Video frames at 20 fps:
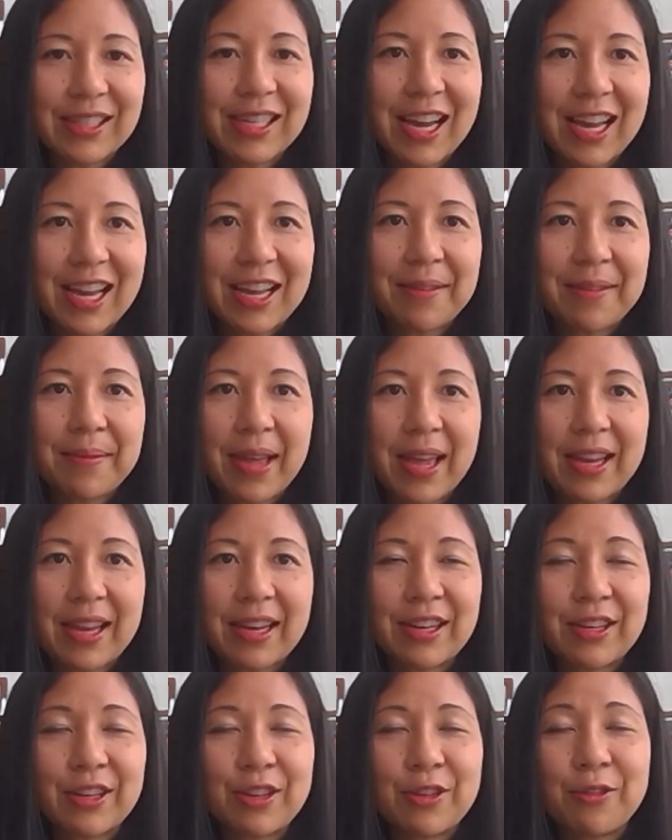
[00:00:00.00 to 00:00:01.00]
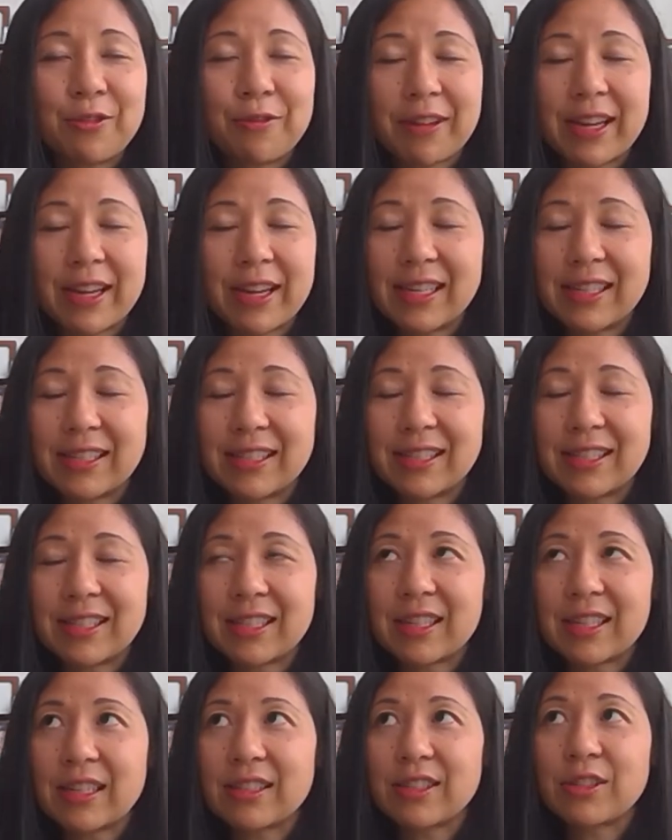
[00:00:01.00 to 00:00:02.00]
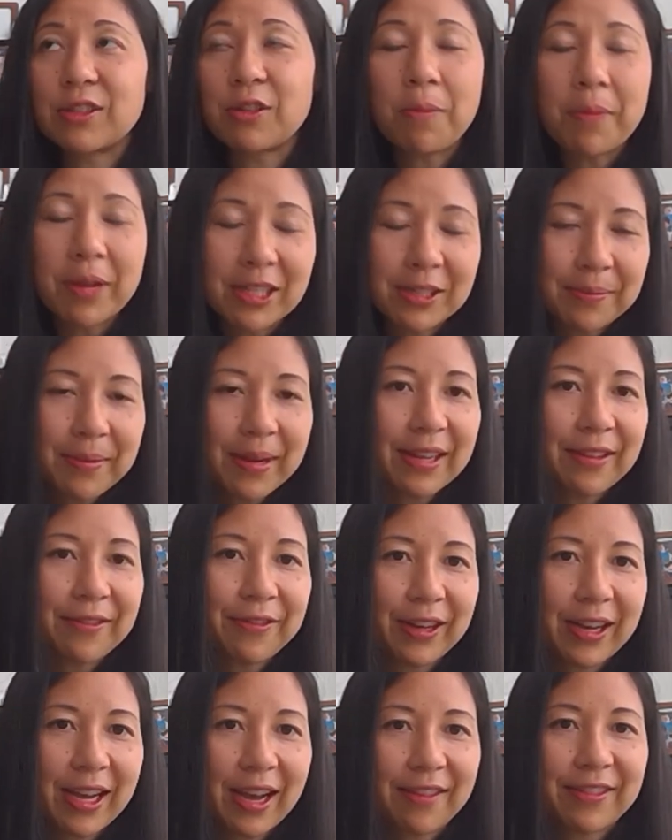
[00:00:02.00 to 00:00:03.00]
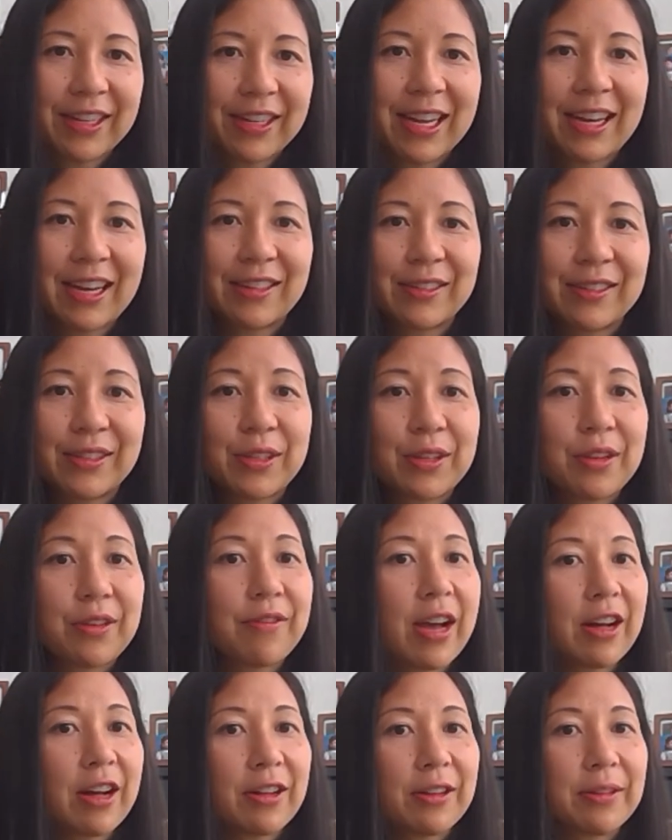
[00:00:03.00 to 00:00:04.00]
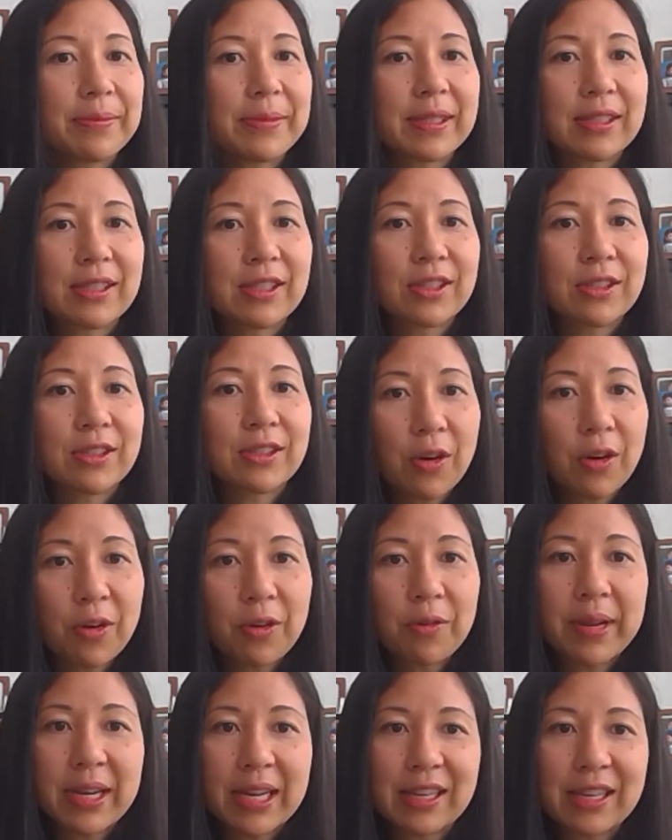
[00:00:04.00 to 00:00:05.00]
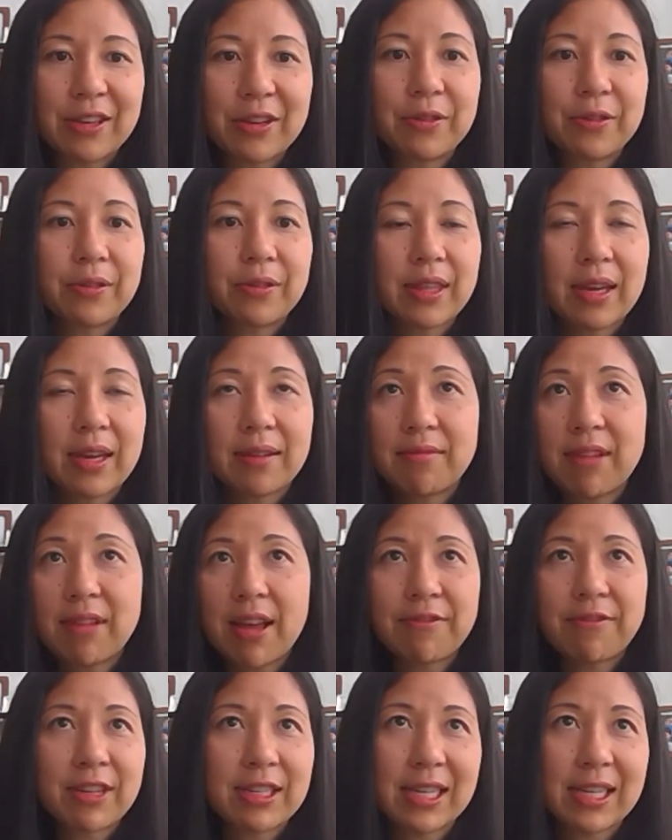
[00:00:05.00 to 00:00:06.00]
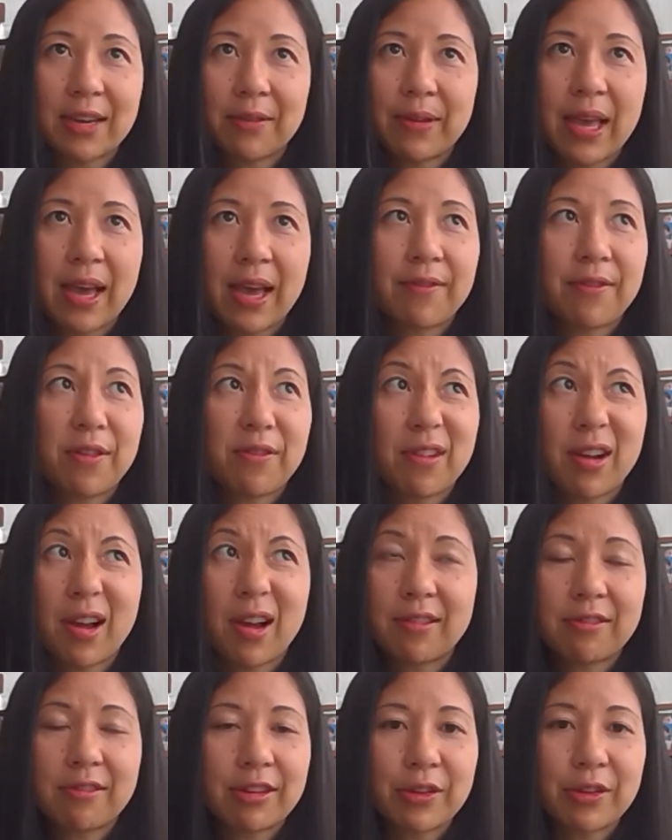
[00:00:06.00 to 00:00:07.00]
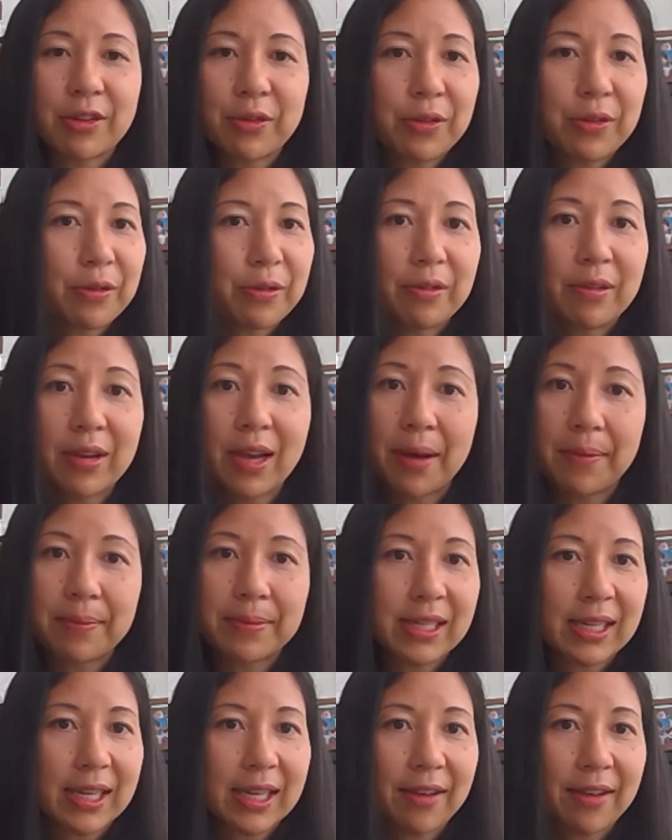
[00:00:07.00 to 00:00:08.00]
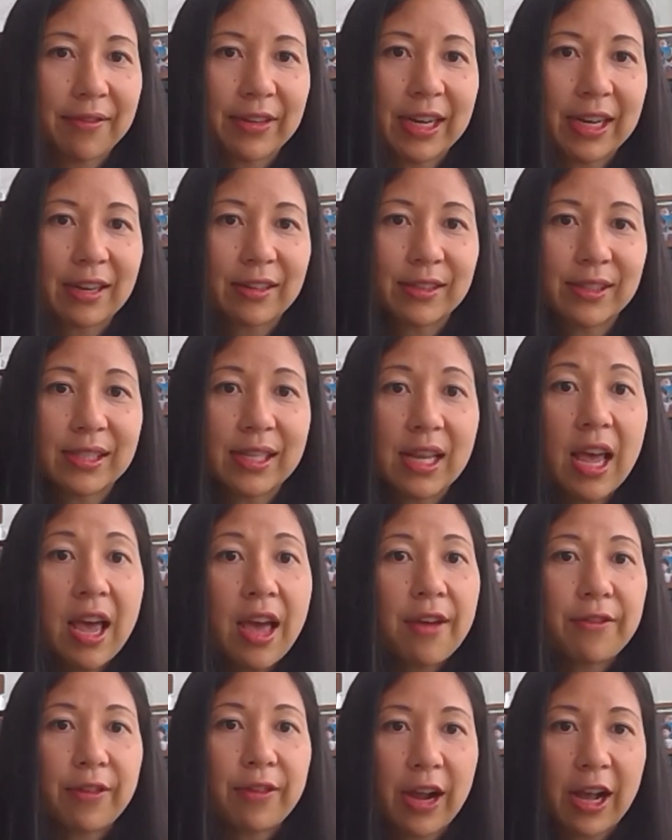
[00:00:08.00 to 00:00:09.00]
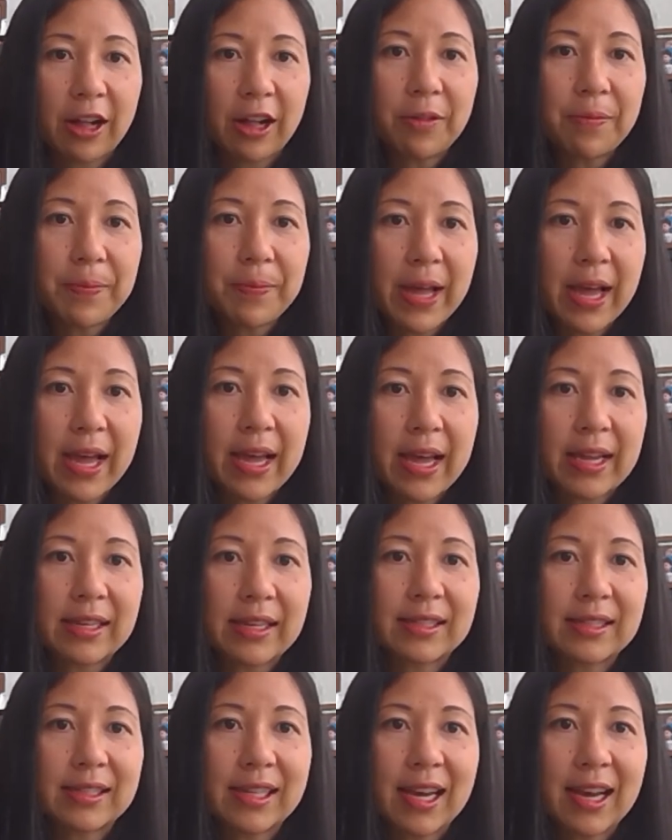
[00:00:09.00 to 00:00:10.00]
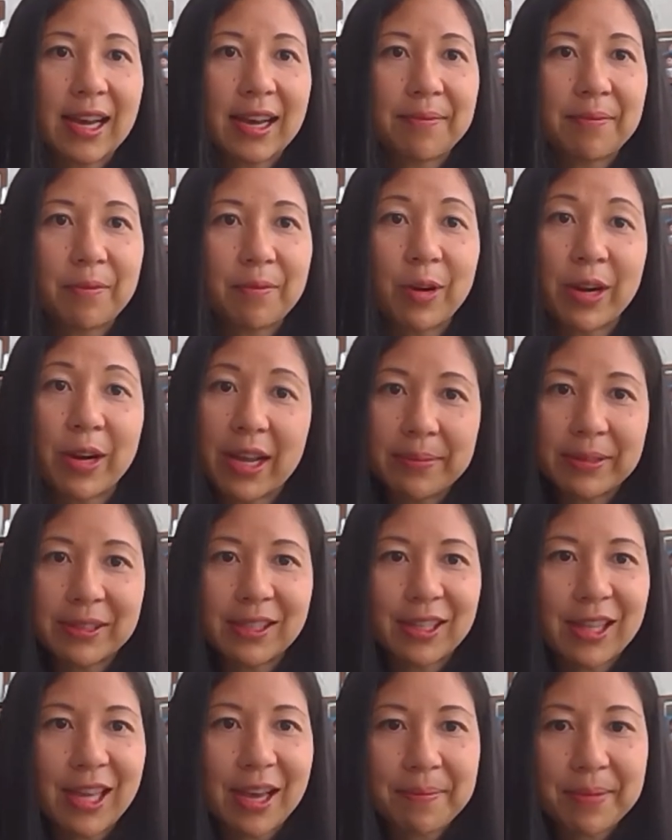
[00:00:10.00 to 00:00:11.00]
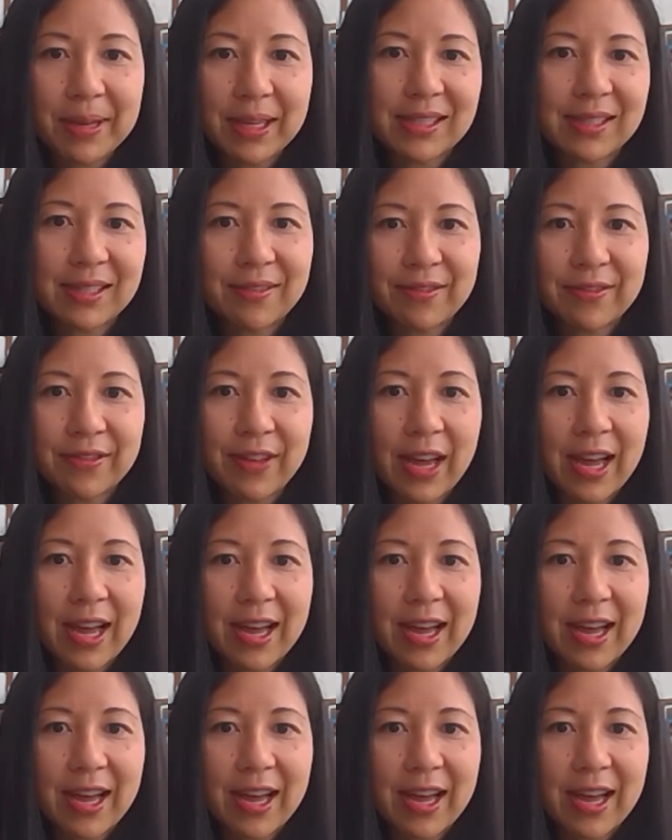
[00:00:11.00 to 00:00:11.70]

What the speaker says: time, and you've raised so much money for Covenant House. So you've helped so many youth. Every day we have over 100 youth who come to Covenant House for help, and we're able to do that because of